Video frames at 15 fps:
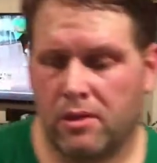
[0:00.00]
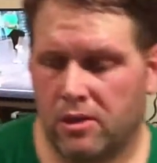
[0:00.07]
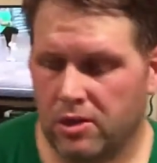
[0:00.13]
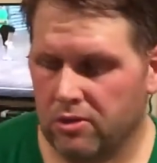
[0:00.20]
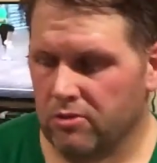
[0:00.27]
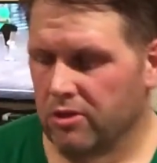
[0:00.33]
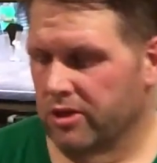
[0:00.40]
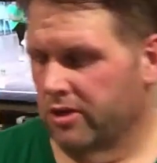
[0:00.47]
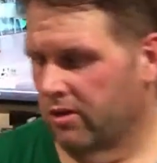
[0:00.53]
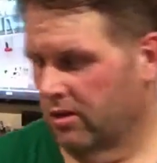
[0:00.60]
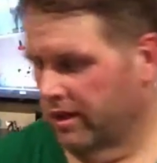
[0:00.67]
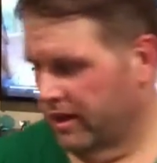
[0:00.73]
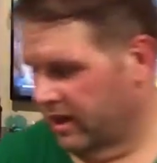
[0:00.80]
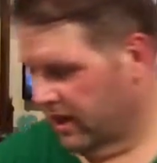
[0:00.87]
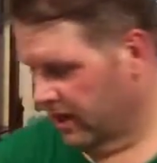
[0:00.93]
you
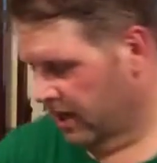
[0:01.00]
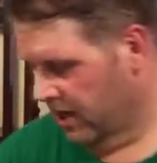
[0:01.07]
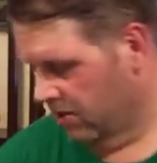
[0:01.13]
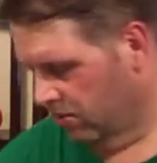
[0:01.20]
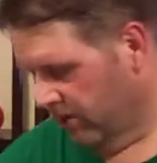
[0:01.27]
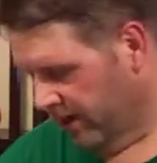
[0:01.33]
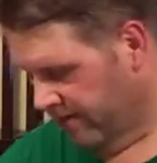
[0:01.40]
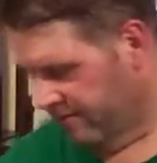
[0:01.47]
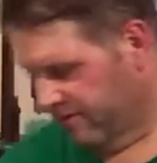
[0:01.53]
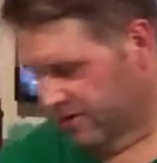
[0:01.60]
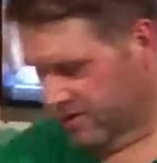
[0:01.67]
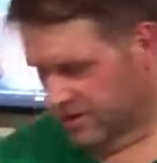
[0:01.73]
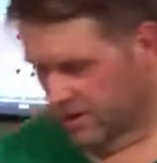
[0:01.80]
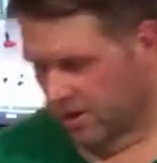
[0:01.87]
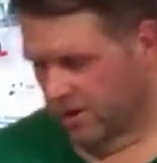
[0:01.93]
literally, when I
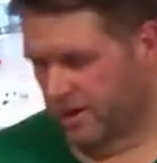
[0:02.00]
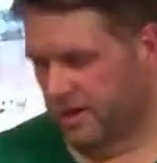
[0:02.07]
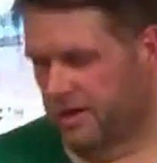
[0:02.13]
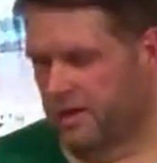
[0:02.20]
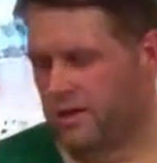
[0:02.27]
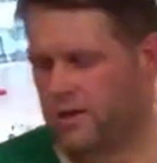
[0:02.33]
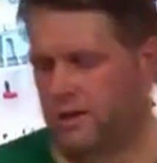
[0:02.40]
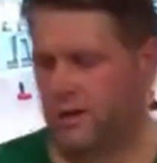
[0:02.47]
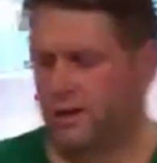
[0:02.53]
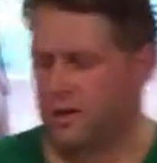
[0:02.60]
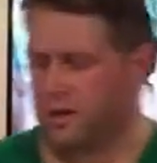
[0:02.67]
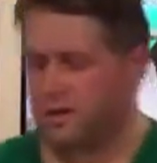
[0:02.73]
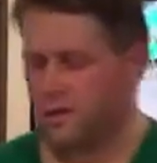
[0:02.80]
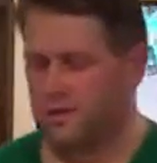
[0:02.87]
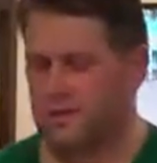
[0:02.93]
first started,
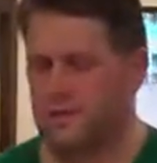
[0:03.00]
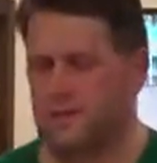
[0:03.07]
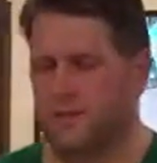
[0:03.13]
this is